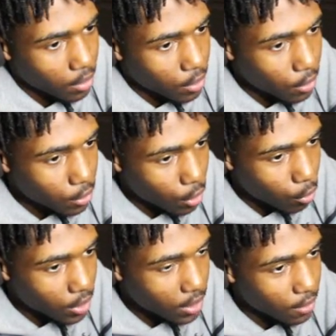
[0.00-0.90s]
So there's no
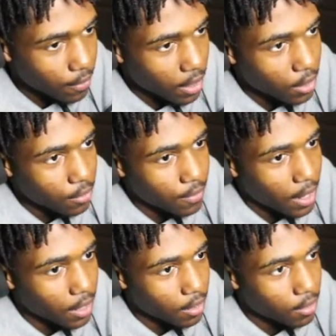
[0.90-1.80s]
disadvantage of
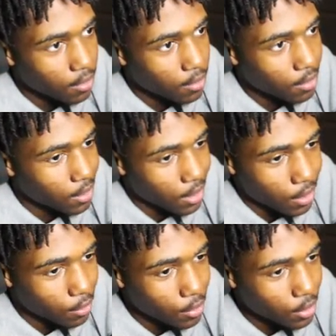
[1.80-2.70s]
dying. Because, like,
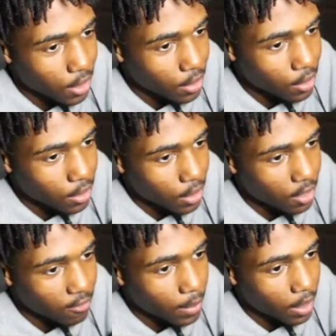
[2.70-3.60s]
you just get your
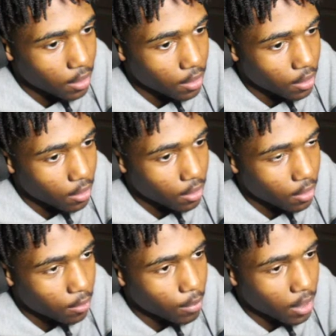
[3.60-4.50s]
save back.
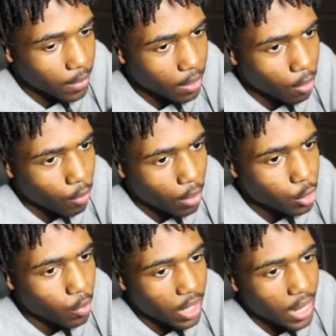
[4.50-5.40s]
But, I mean, why would
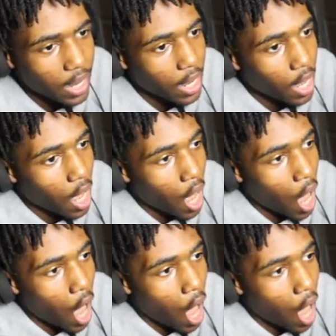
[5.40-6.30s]
you want to die?
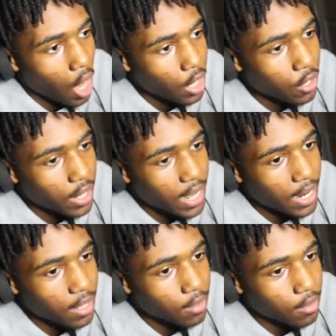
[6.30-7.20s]
You're an
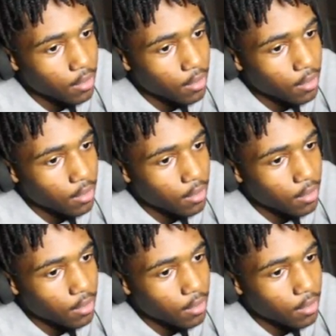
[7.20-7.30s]
idiot.